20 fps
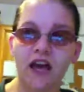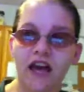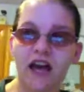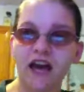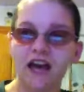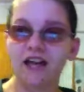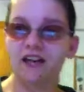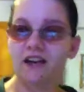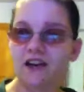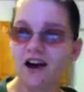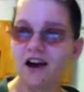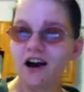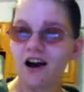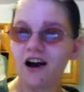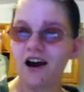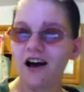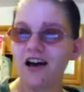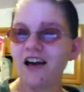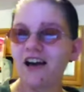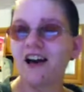And
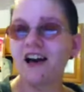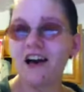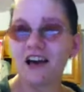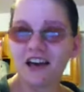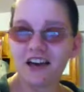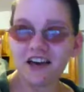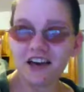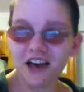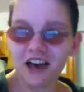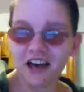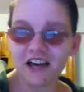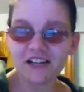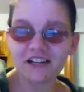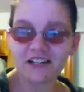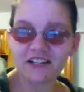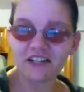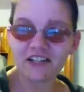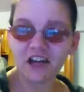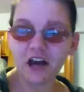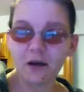I had
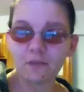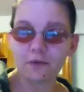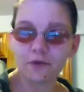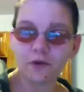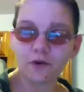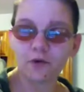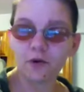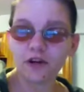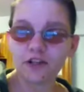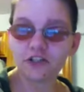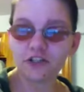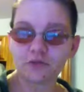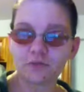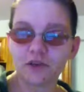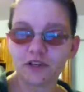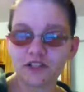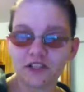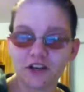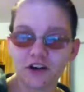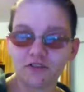to stop and question
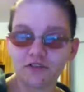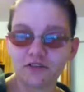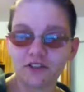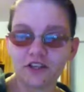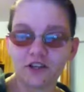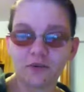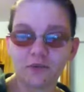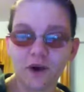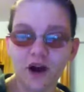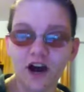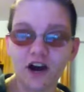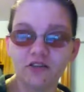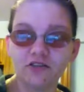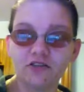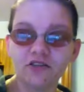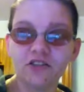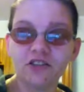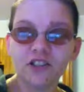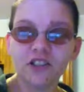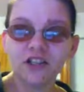myself and say, wow,
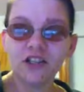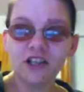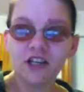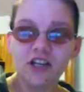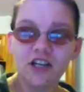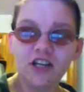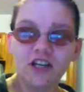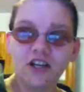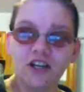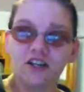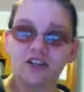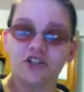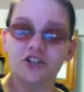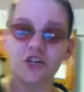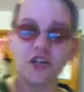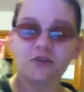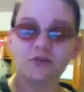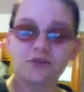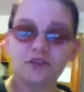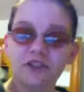
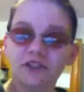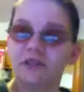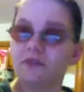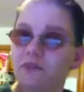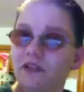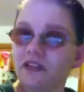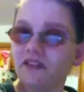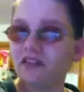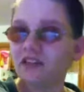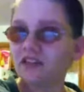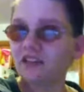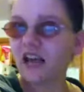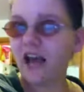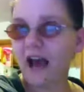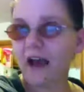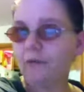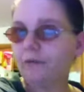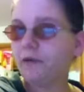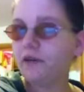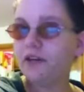should I really be this
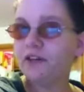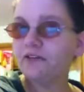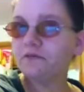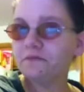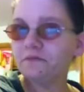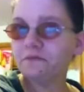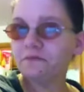happy